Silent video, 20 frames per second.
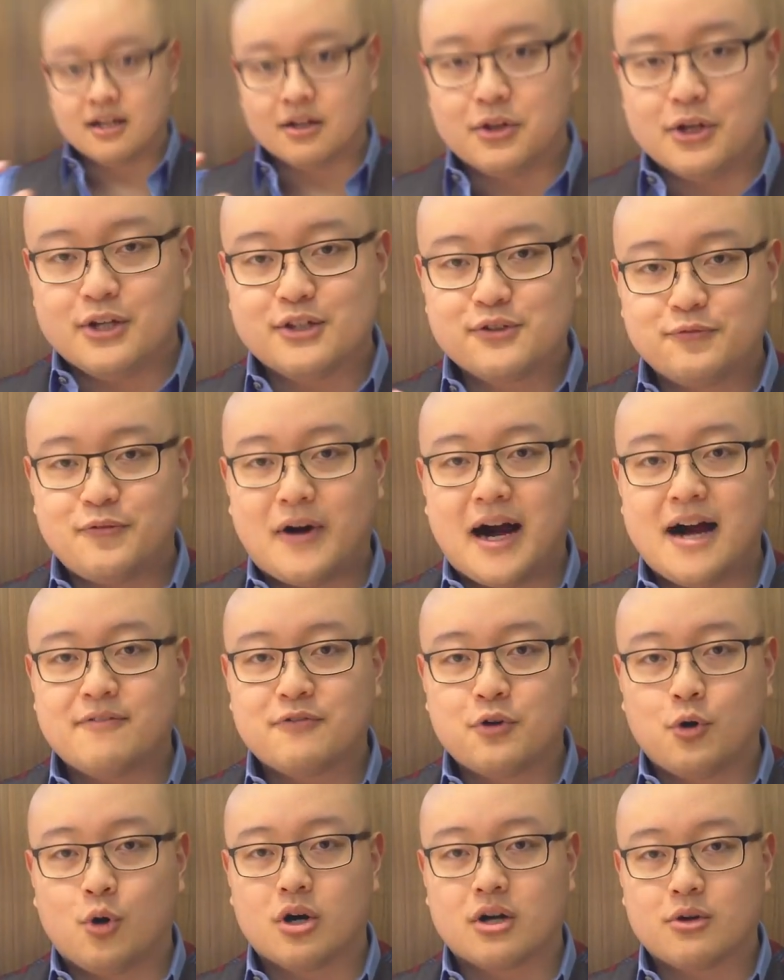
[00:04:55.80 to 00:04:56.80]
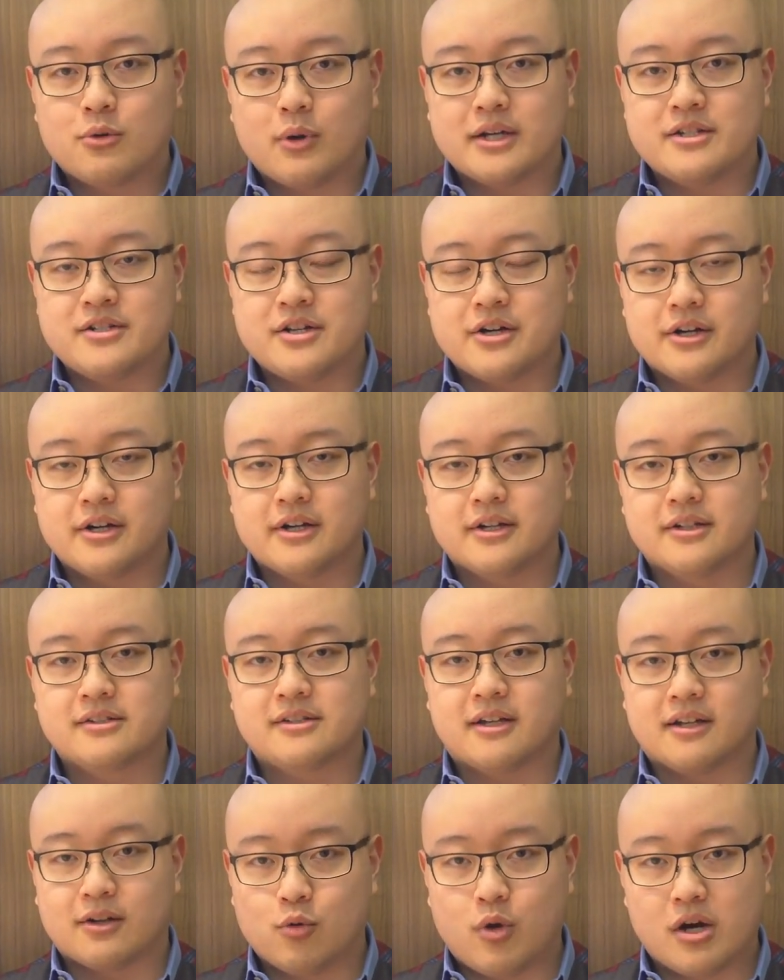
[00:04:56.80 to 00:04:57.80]
Now, these five core
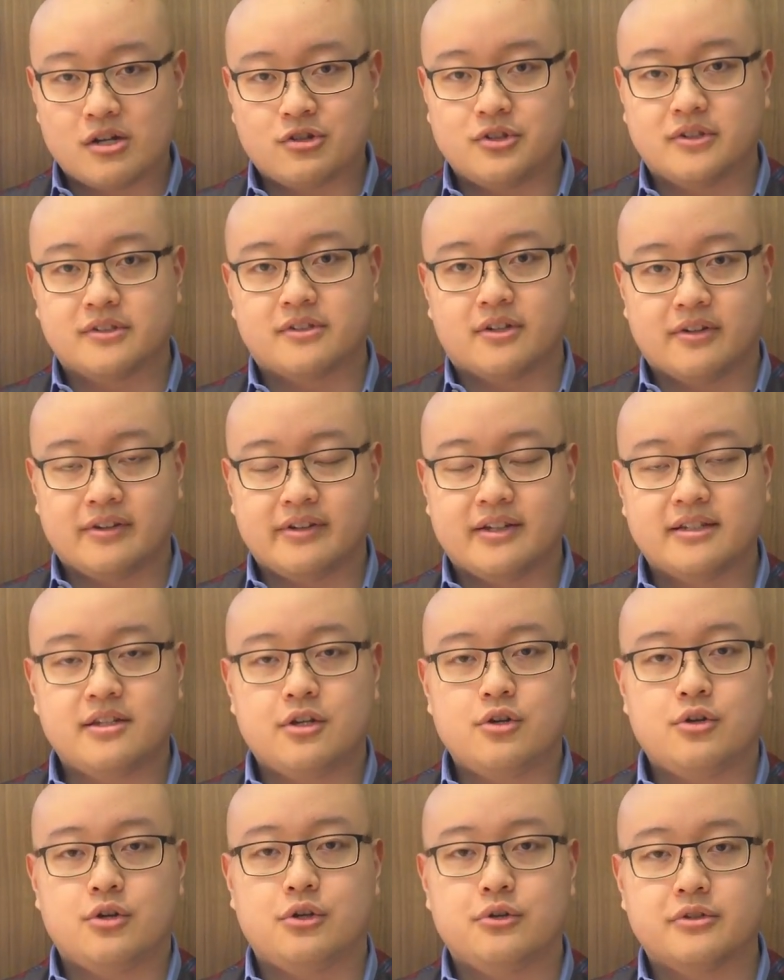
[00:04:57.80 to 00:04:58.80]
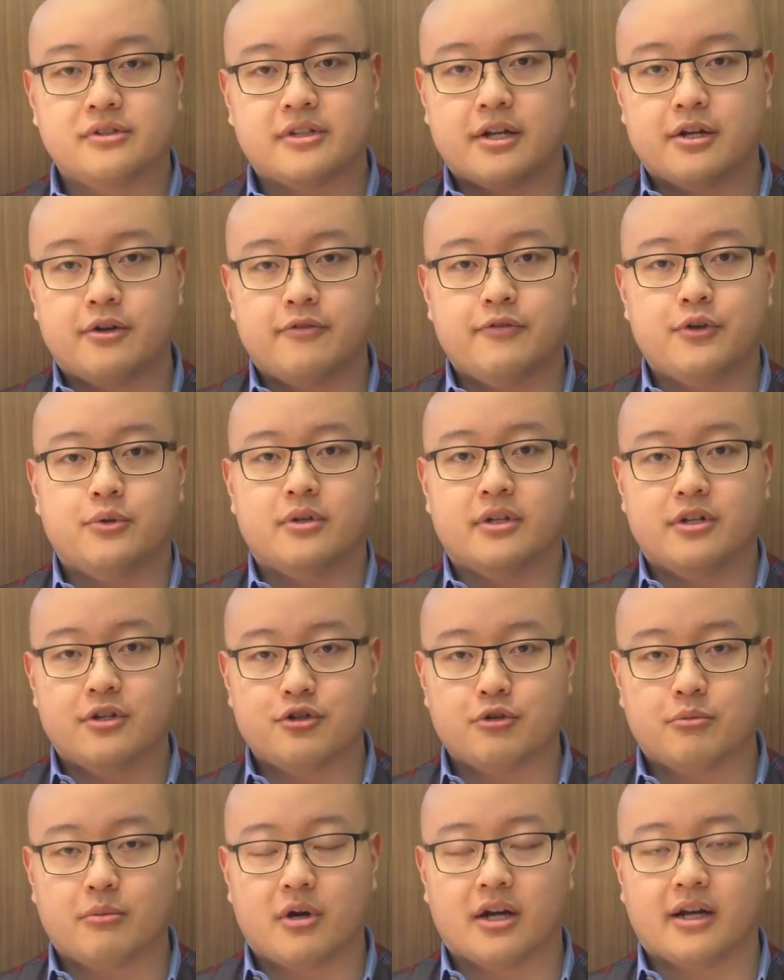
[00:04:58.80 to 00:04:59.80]
criterias and questions are things that you can use to interview the
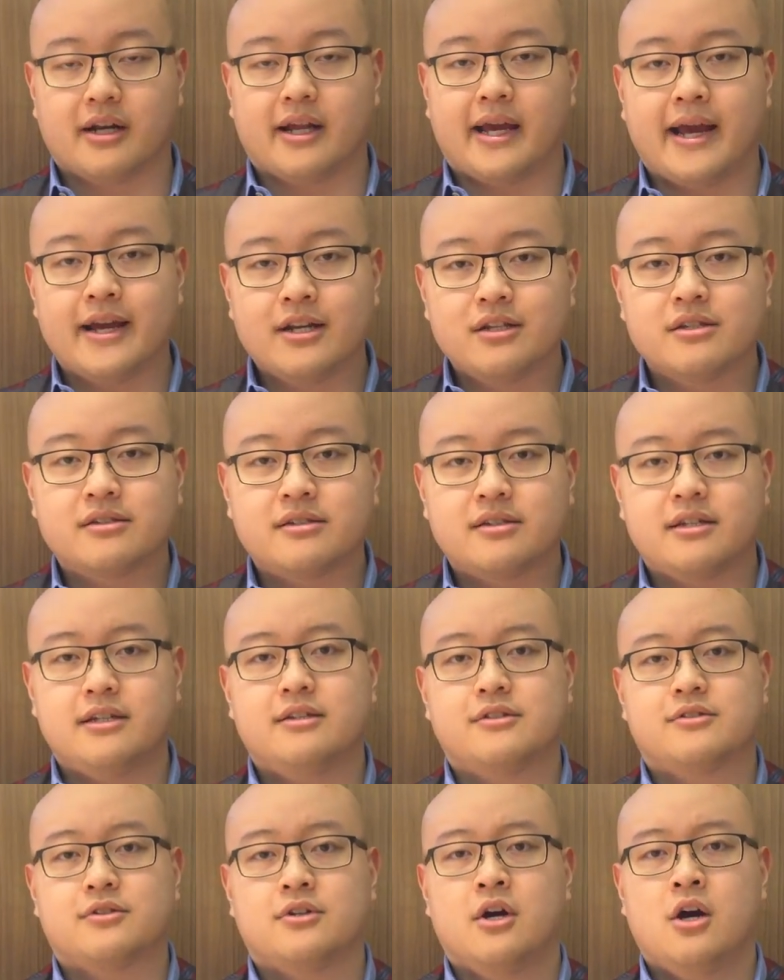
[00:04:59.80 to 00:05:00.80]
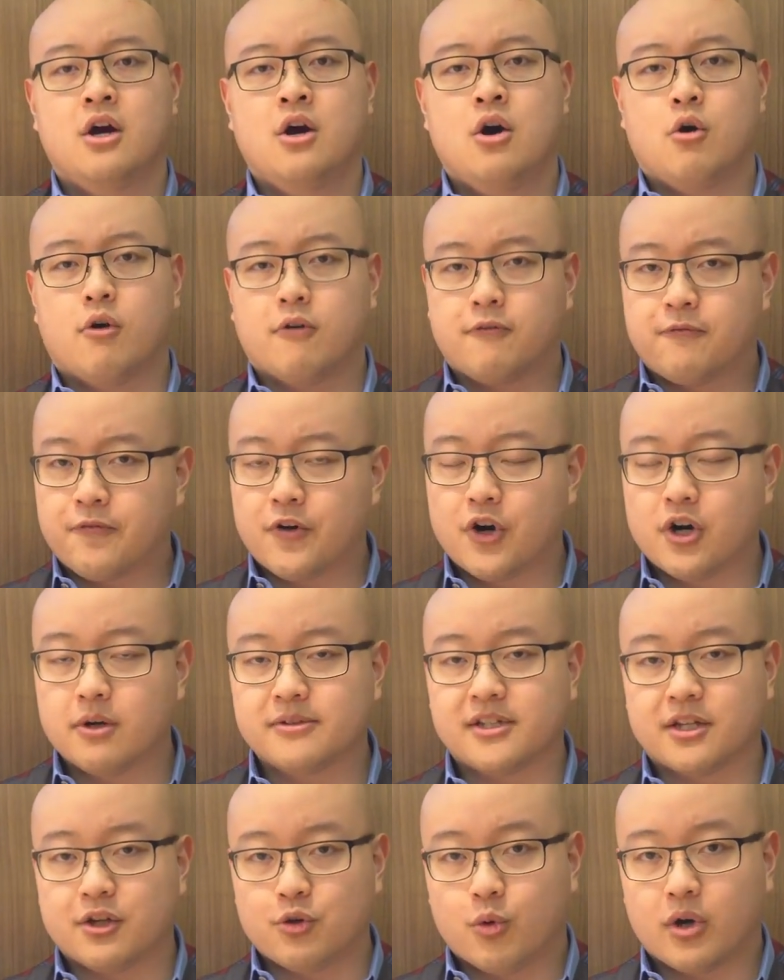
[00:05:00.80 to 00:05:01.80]
digital marketing agencies or
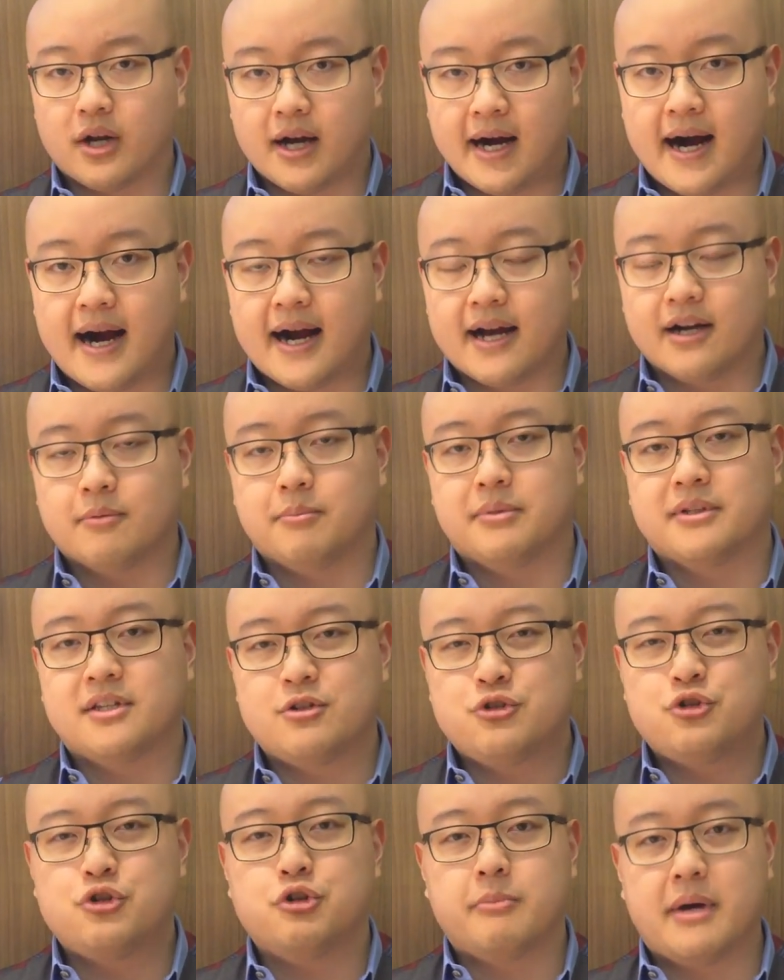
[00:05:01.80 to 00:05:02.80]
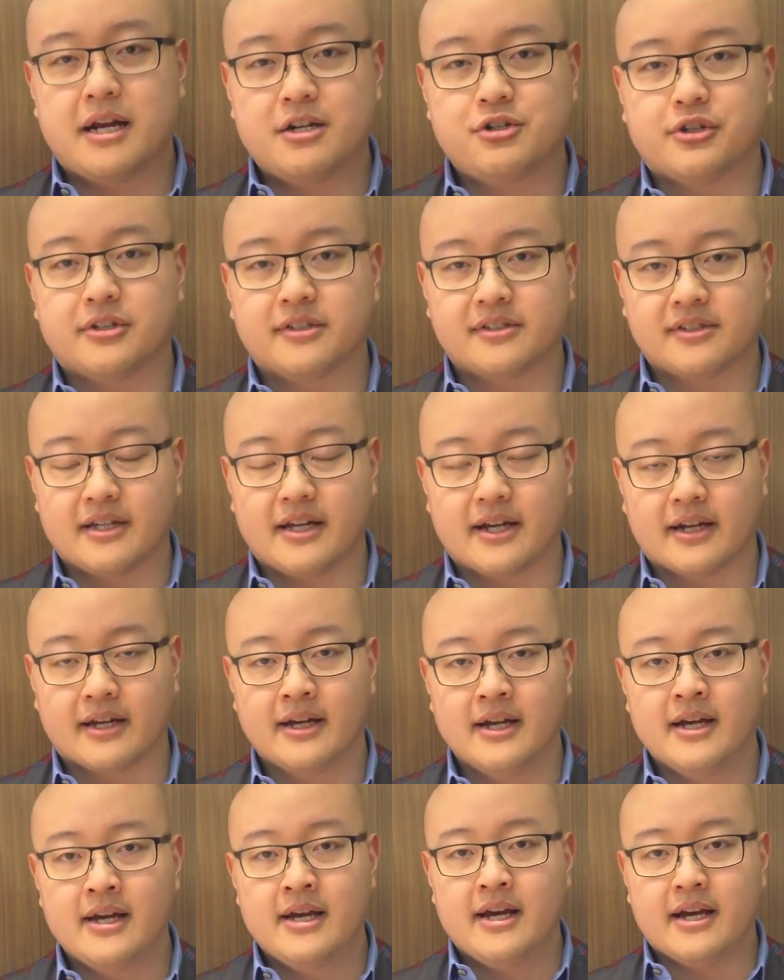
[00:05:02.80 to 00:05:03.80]
firms that you want to hire. But the true measuring stick
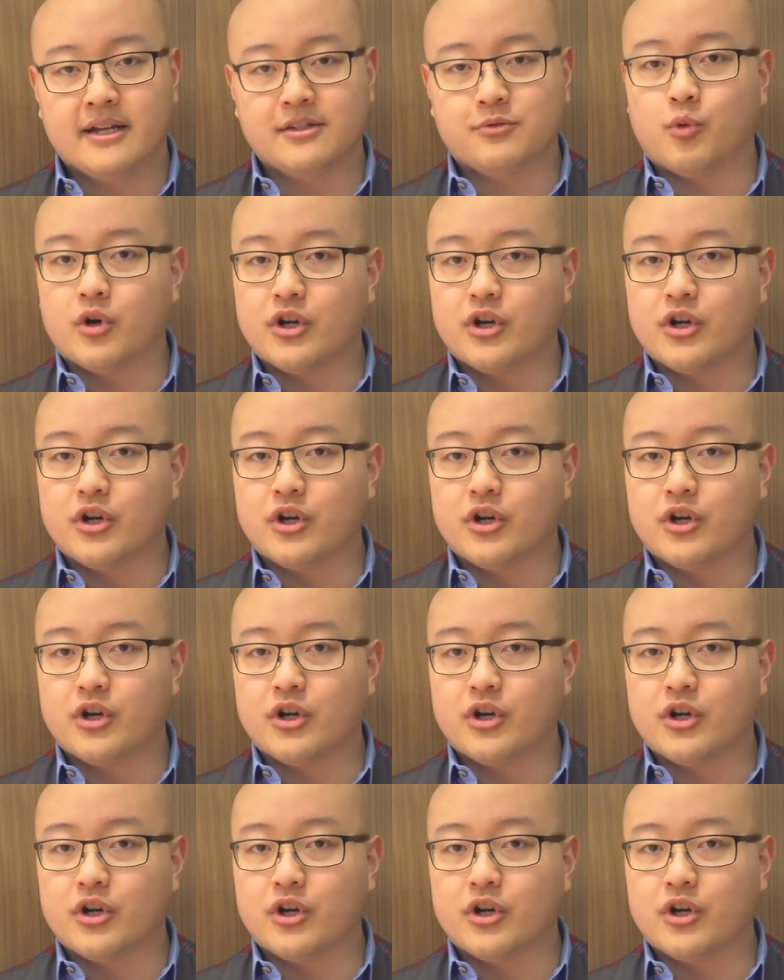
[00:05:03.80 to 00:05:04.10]
is